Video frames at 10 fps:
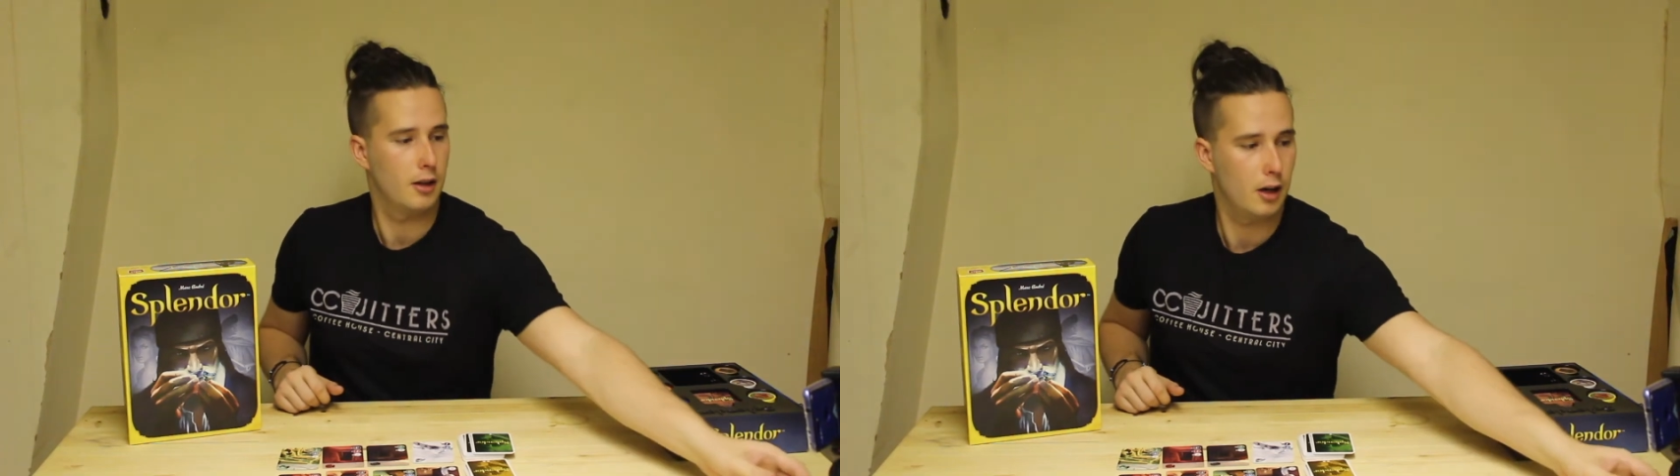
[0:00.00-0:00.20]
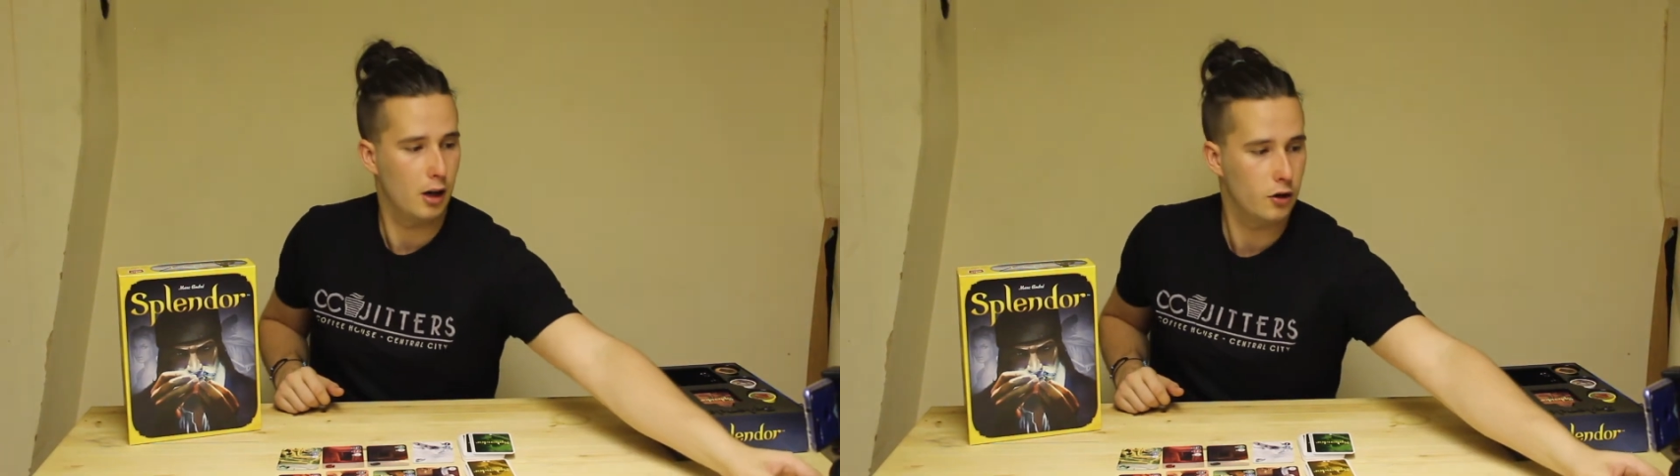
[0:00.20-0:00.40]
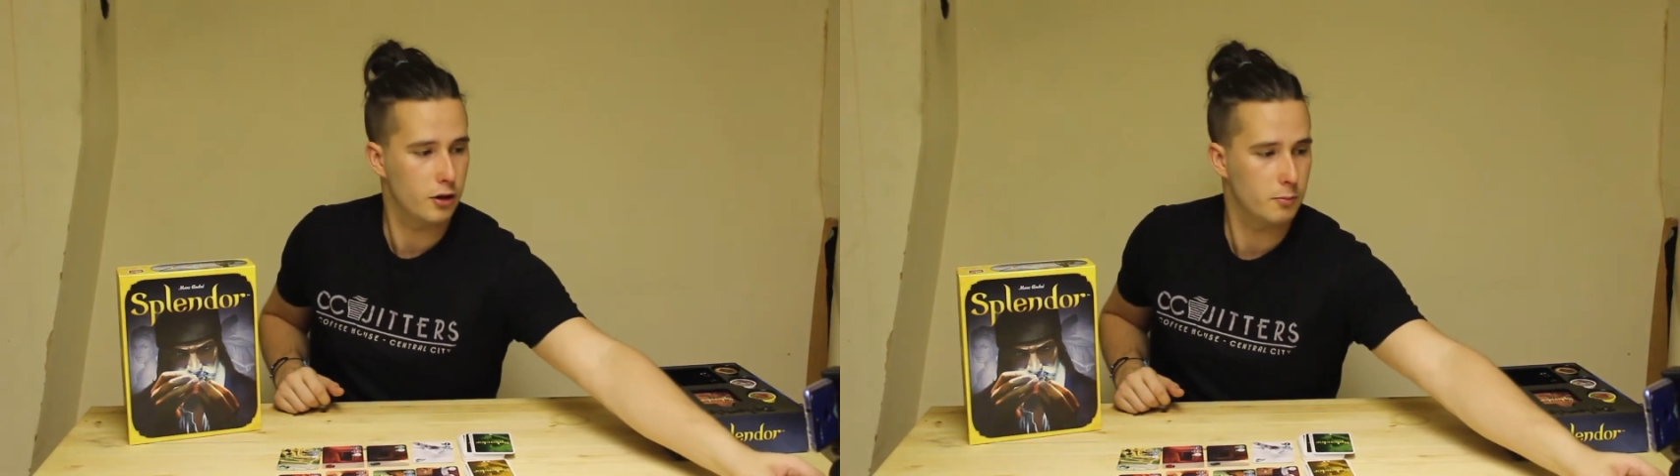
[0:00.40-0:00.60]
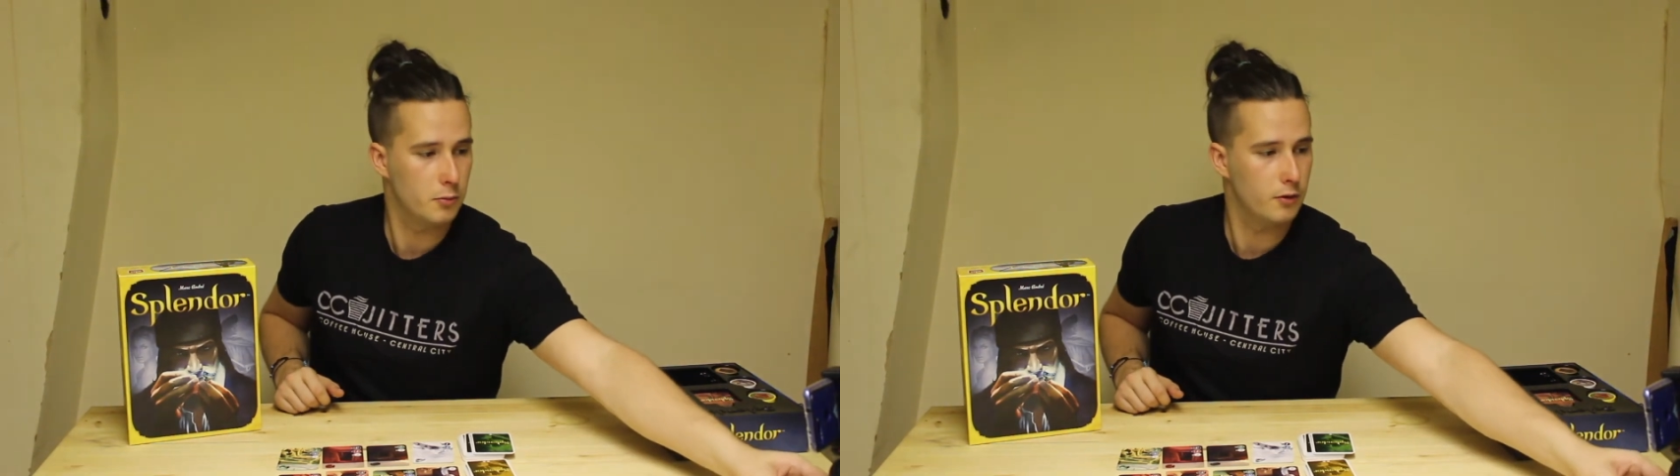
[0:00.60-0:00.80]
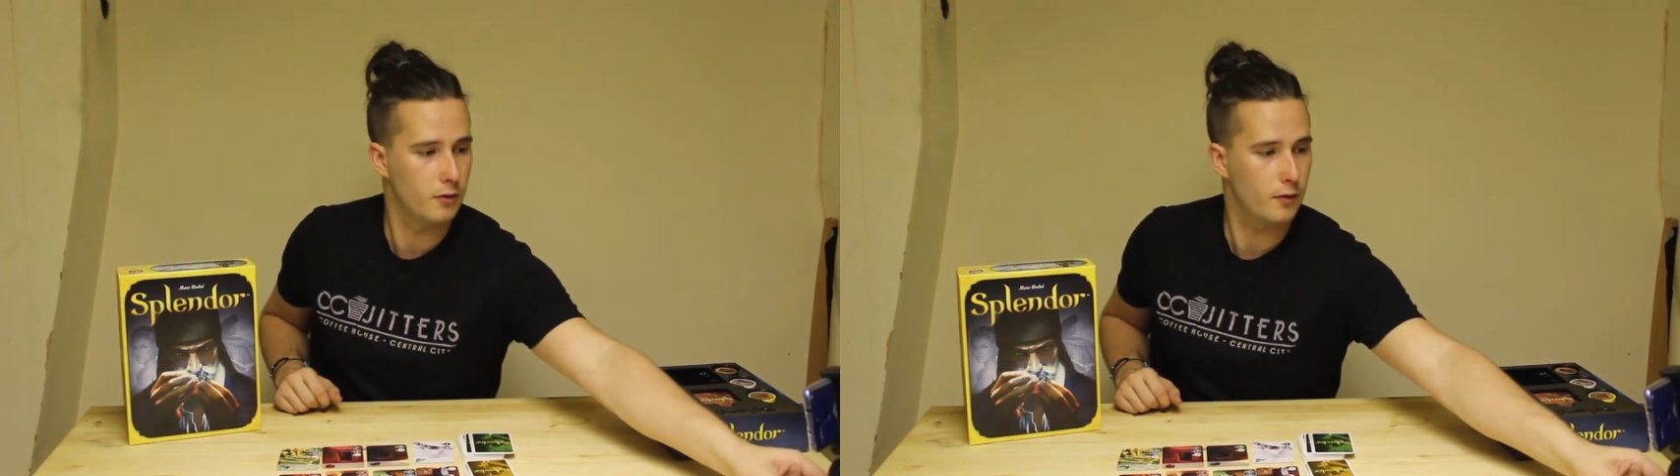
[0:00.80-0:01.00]
I just
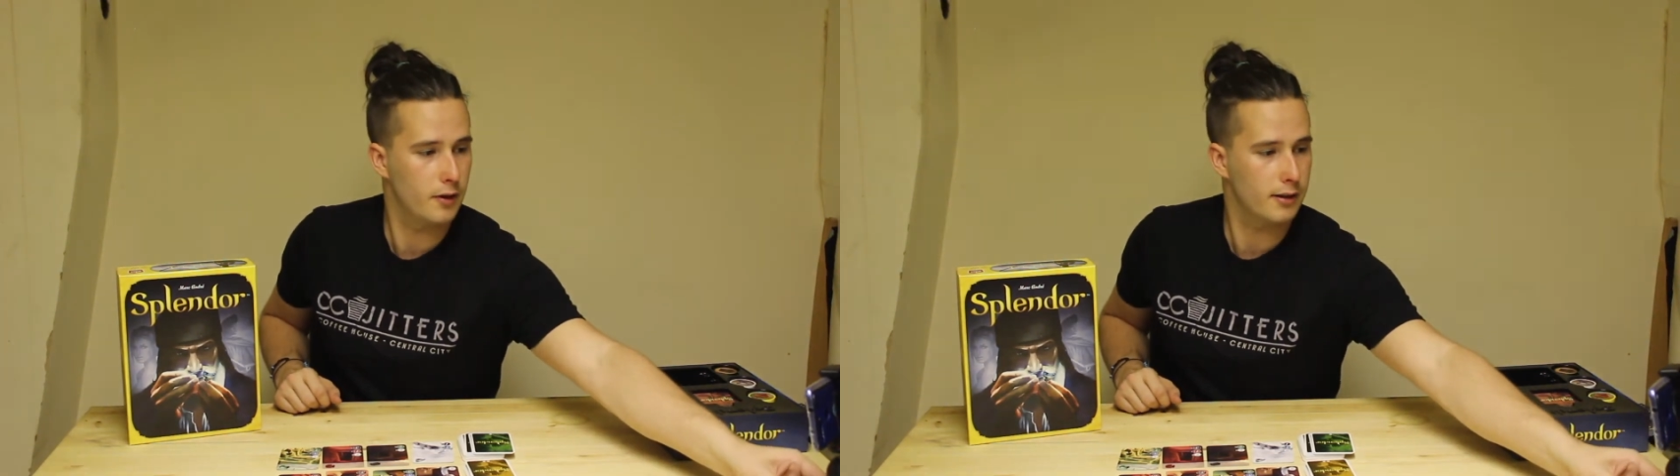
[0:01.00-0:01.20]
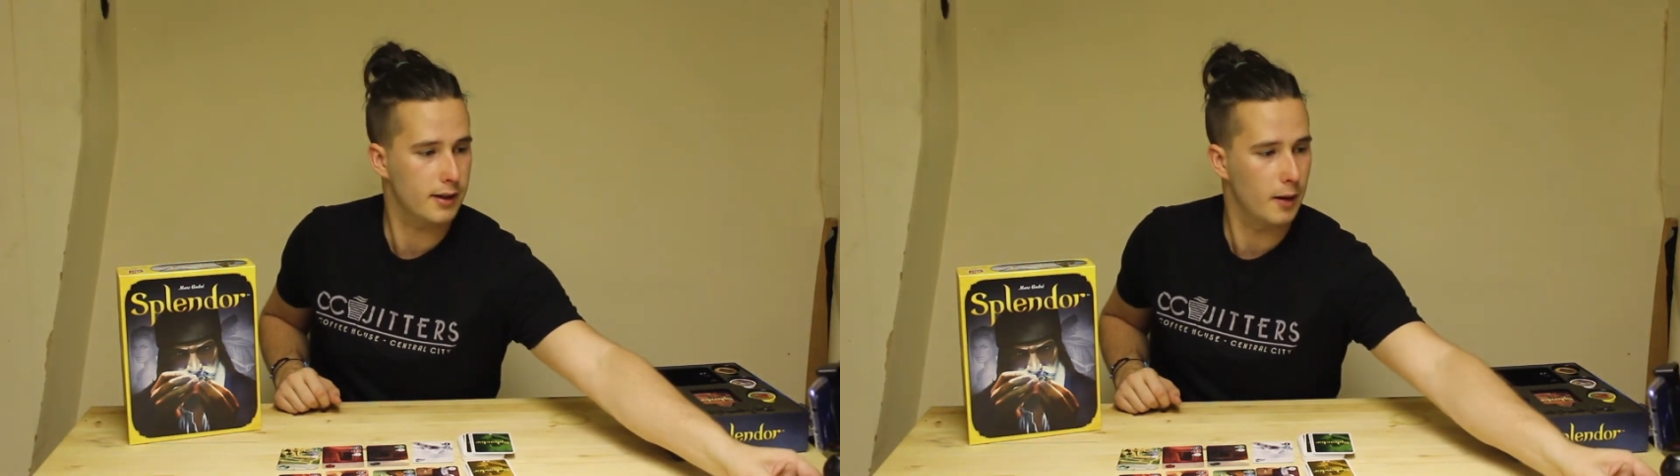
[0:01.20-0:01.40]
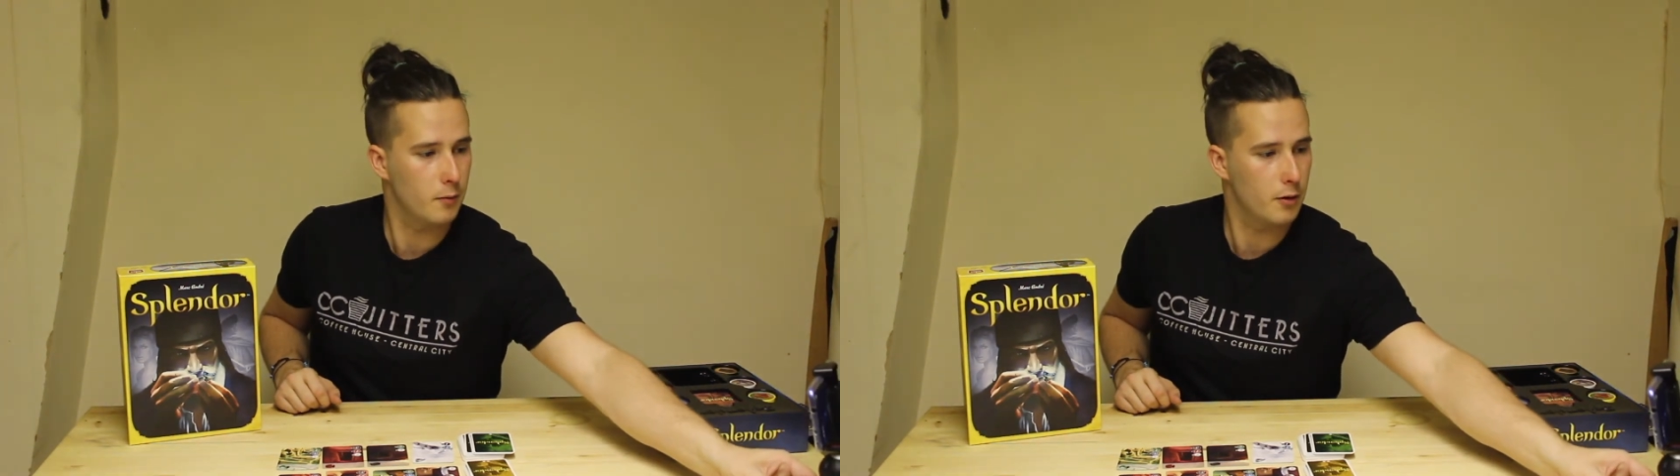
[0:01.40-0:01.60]
move this camera